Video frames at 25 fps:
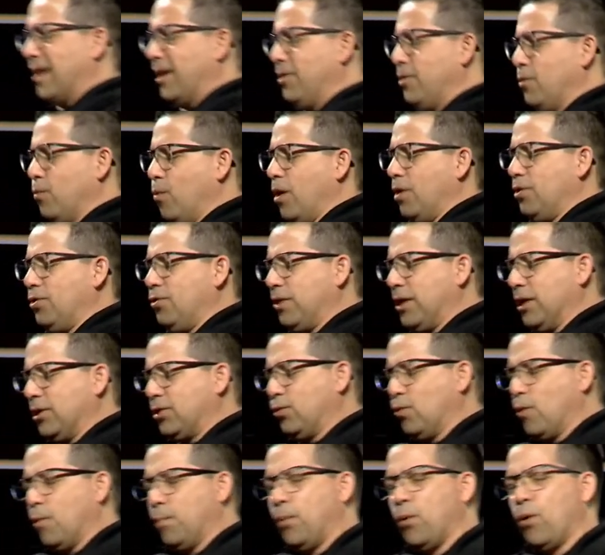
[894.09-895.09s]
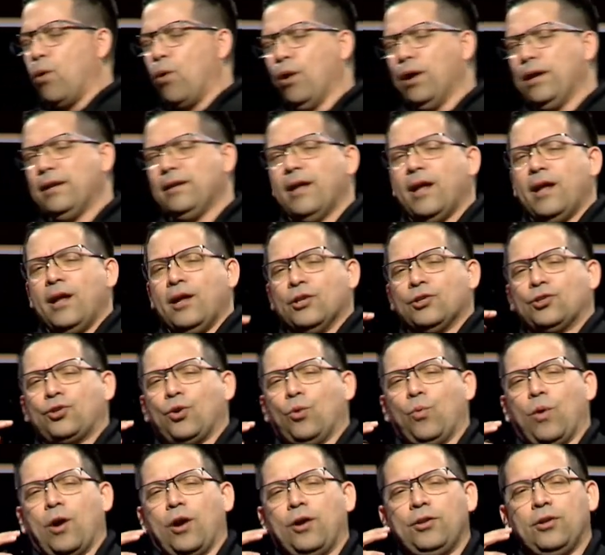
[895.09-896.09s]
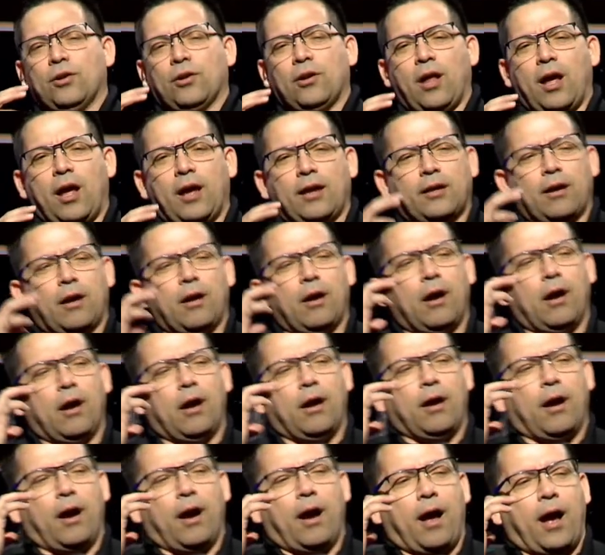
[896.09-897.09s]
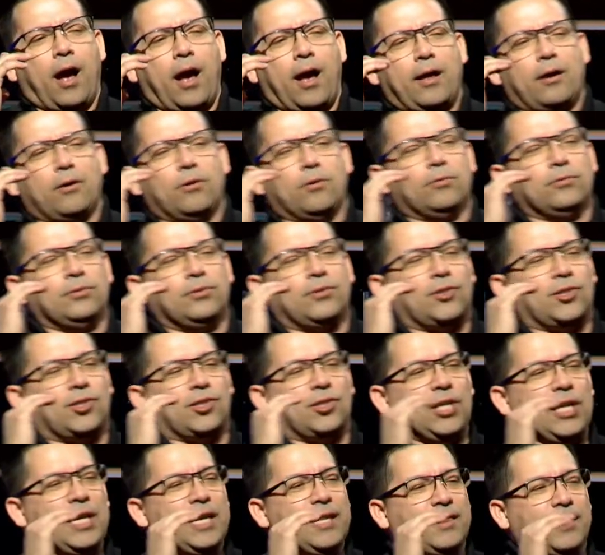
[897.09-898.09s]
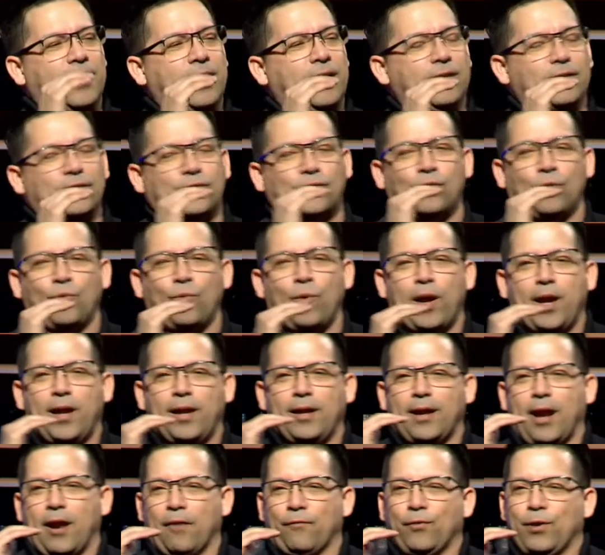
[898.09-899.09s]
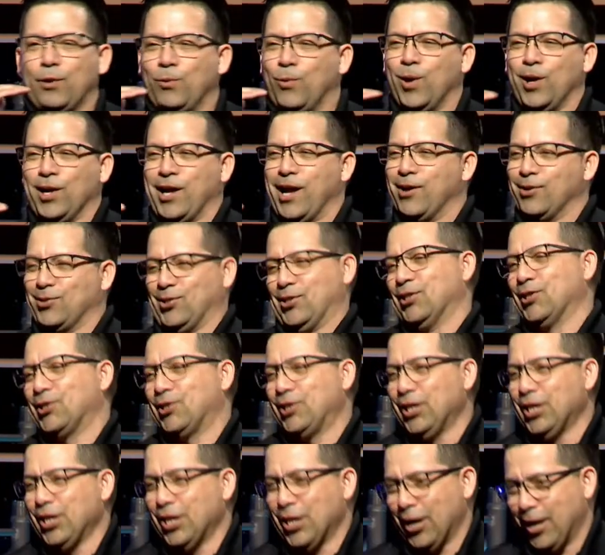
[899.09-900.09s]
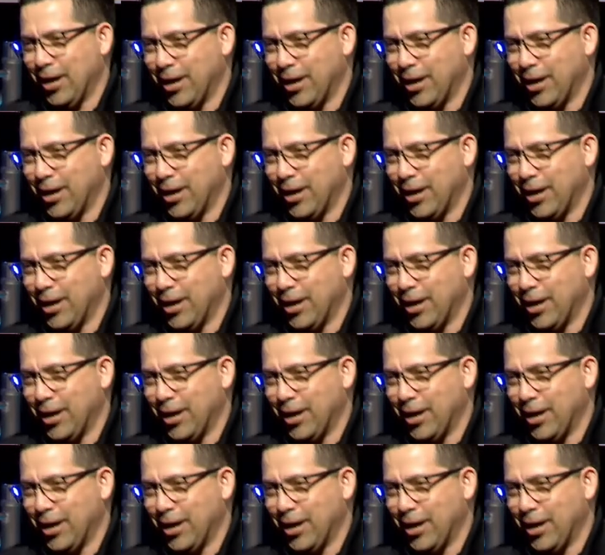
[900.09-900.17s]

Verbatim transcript: you what, you get to a point to where you're like, I don't see things the way everyone else is seeing it.